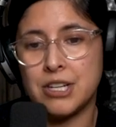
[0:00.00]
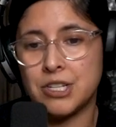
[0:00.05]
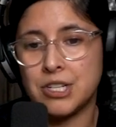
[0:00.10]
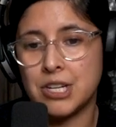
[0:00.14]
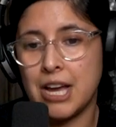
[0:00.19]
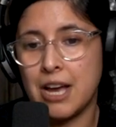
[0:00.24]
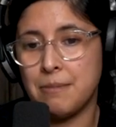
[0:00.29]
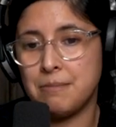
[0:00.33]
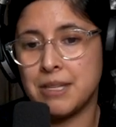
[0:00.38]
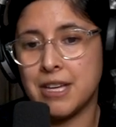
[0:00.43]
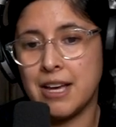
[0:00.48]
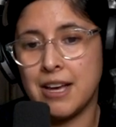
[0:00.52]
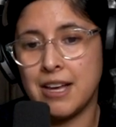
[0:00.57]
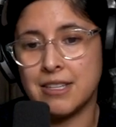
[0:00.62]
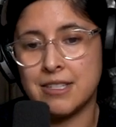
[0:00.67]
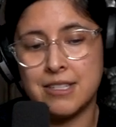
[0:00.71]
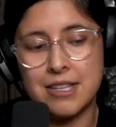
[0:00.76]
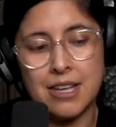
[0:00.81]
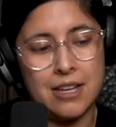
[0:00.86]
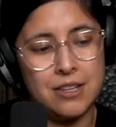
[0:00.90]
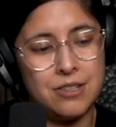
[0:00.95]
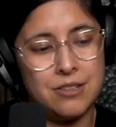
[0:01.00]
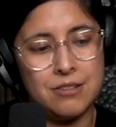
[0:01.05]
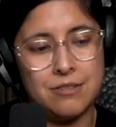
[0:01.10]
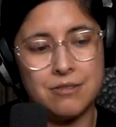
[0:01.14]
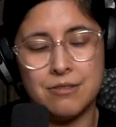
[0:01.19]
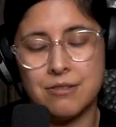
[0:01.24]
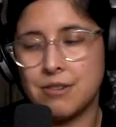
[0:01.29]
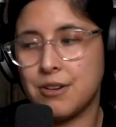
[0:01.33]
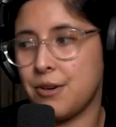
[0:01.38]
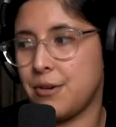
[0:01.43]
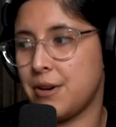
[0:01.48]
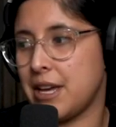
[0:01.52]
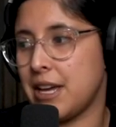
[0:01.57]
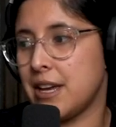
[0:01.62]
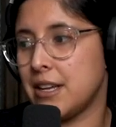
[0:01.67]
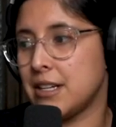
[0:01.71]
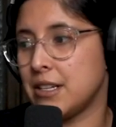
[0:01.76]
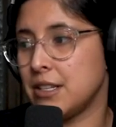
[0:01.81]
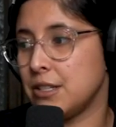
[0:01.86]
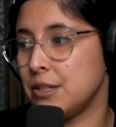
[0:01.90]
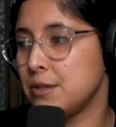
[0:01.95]
chapped ass tattoo, go
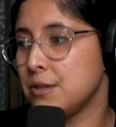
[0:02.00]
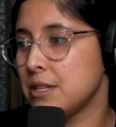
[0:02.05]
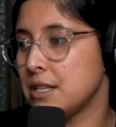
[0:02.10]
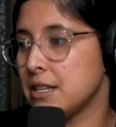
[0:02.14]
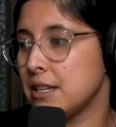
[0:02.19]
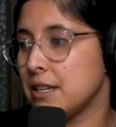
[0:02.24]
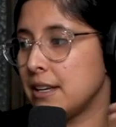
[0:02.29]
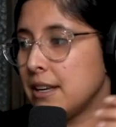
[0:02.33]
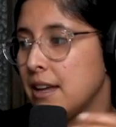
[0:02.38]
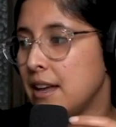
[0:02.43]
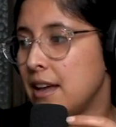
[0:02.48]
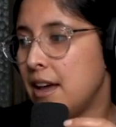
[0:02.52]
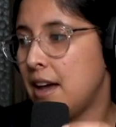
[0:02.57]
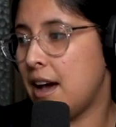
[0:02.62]
ahead and use it.